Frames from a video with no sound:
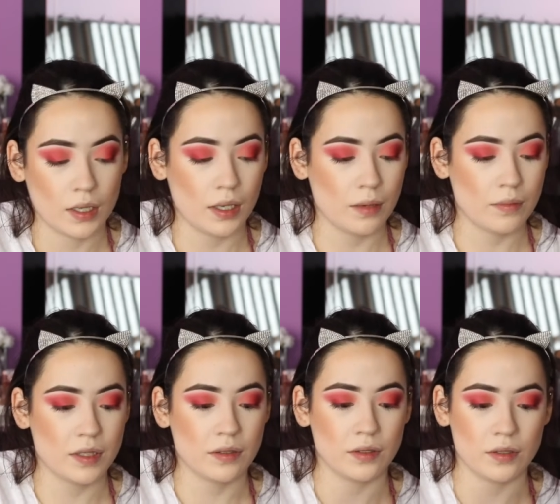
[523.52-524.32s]
And I'm
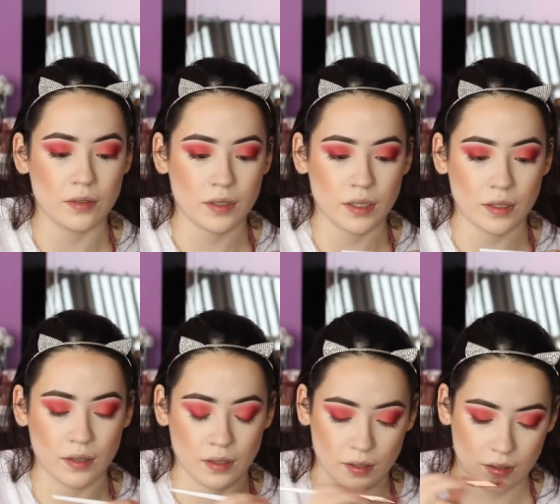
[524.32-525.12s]
still using
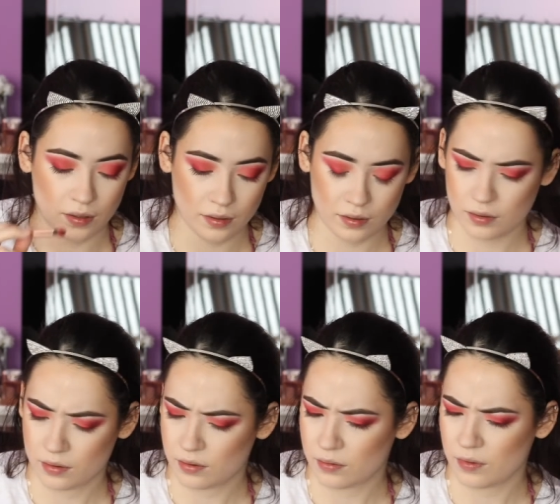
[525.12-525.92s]
the,
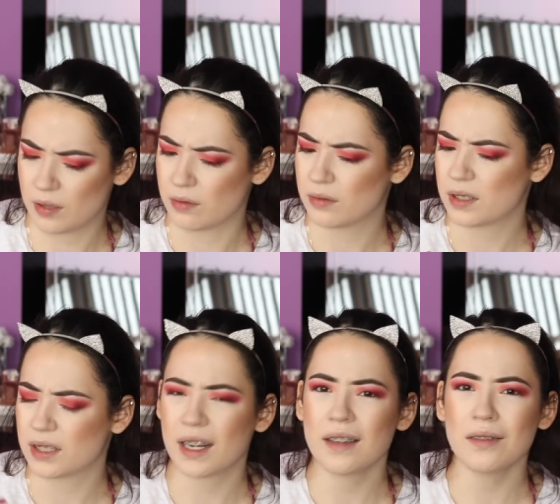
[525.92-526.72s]
wait,
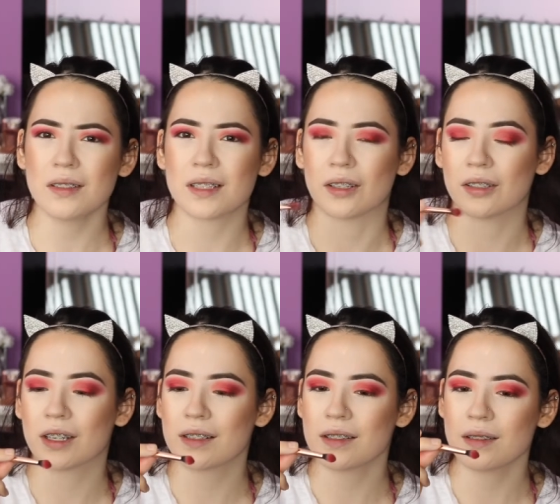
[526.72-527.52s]
did I even tell you
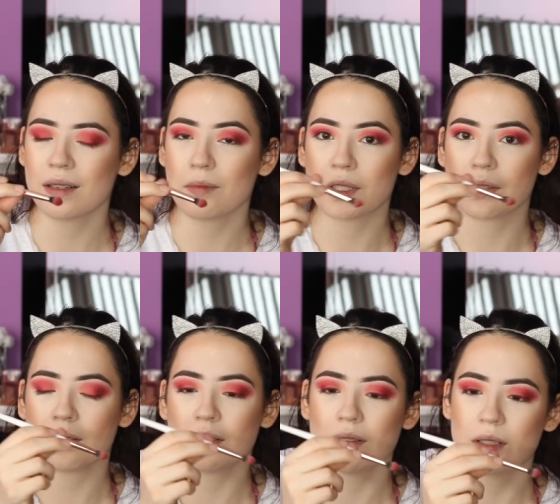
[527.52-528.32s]
guys this name? This
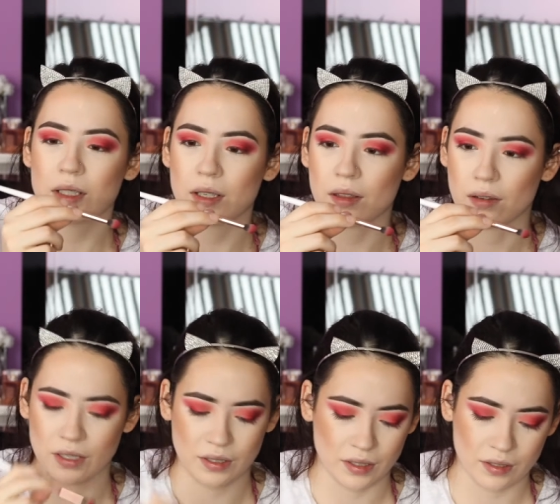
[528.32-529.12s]
was the
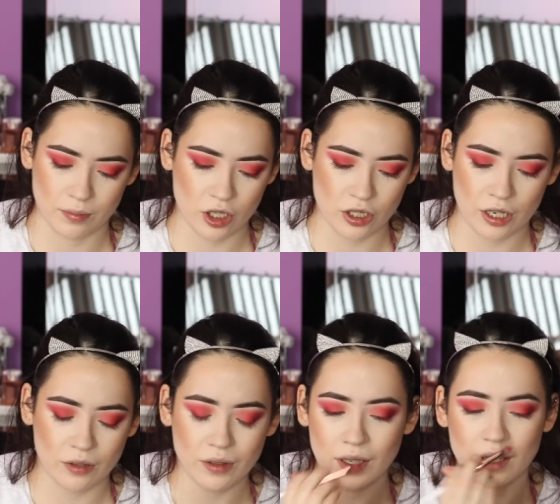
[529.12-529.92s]
T36 brush. I
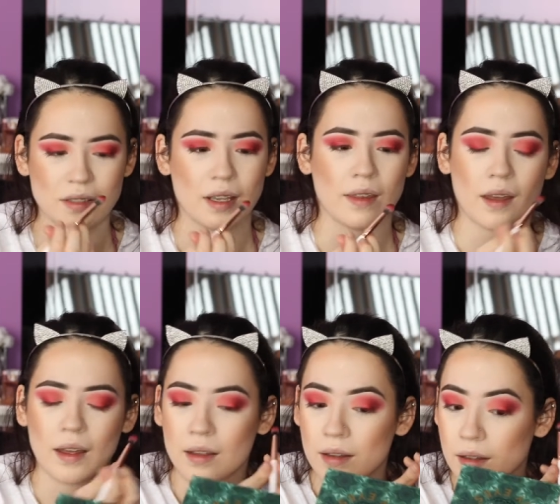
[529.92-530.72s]
don't think I said that.